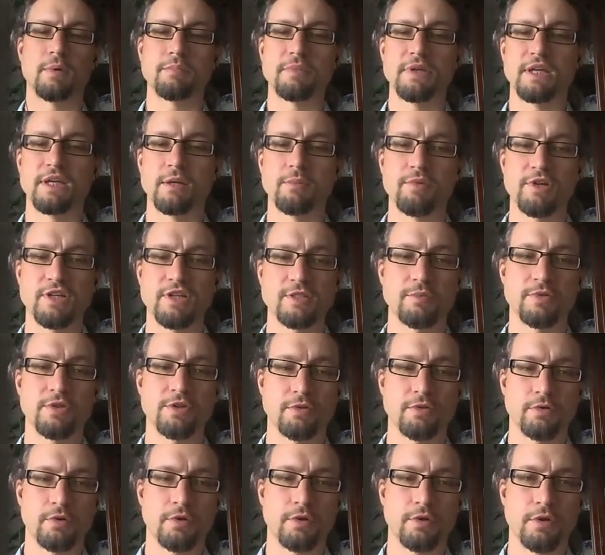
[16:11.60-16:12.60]
being a
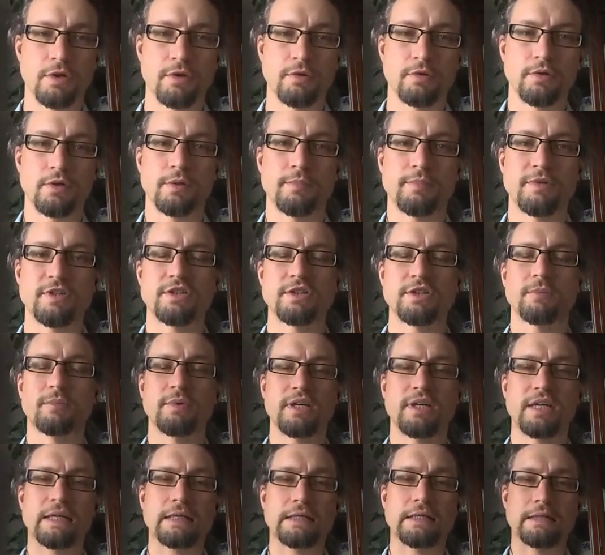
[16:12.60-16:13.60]
presbyter or a bishop,
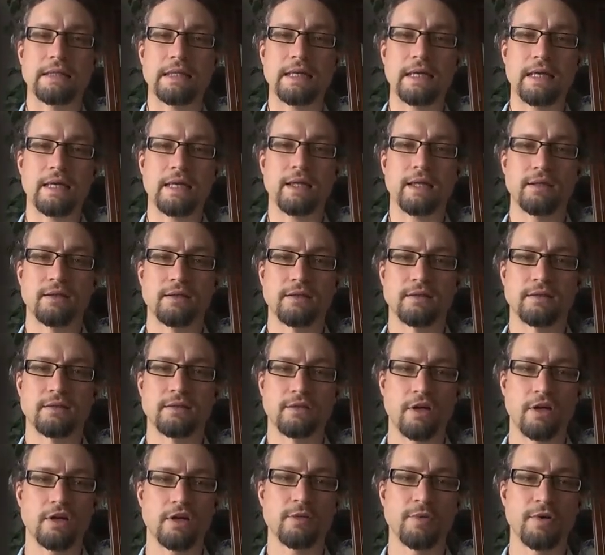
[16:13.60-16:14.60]
they
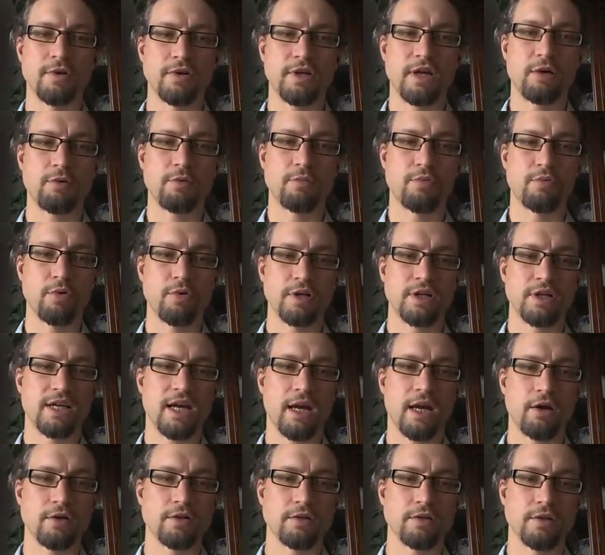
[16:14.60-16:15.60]
talk about how important
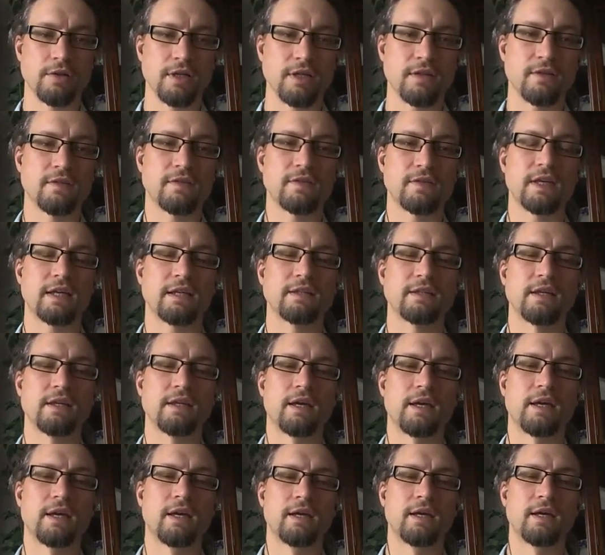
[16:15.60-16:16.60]
character is, that
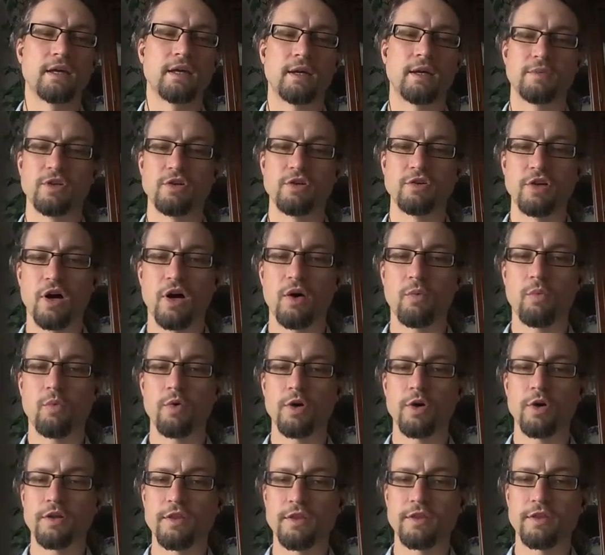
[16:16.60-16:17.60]
you're not
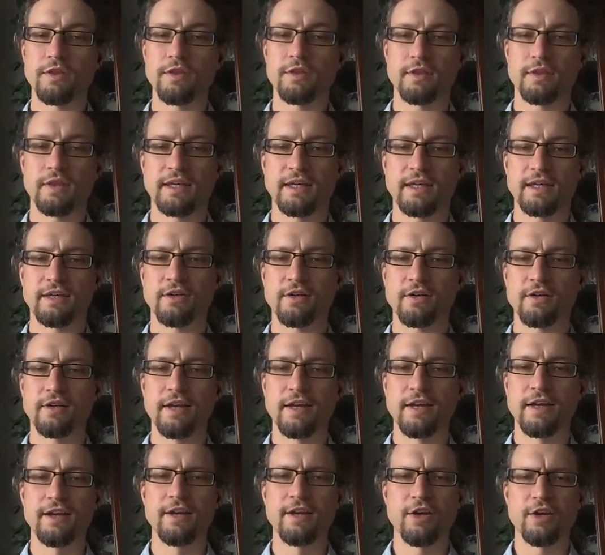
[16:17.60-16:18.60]
worth,
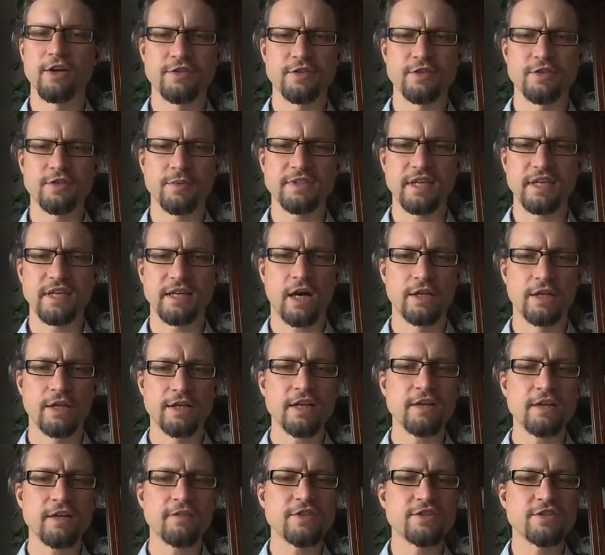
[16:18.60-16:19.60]
it's almost like
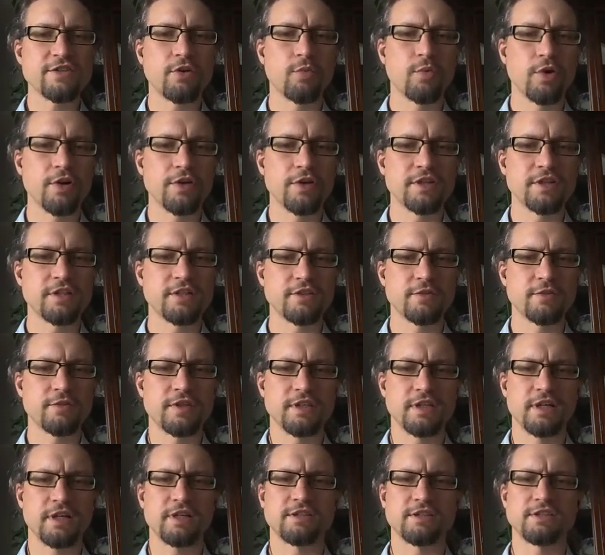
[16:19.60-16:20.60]
none of us are worthy to do
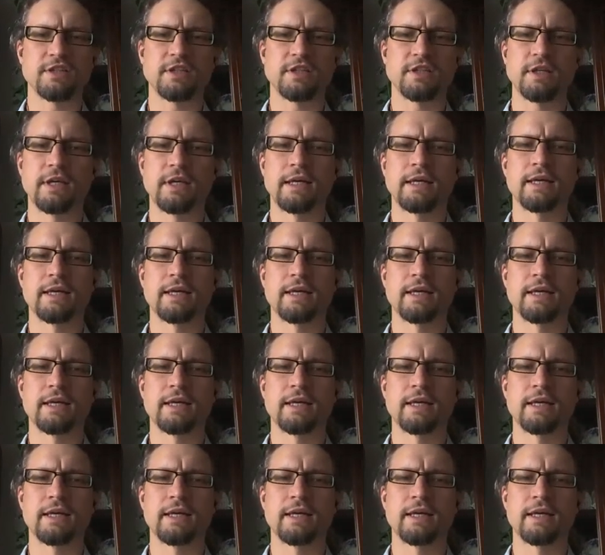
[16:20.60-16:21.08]
theology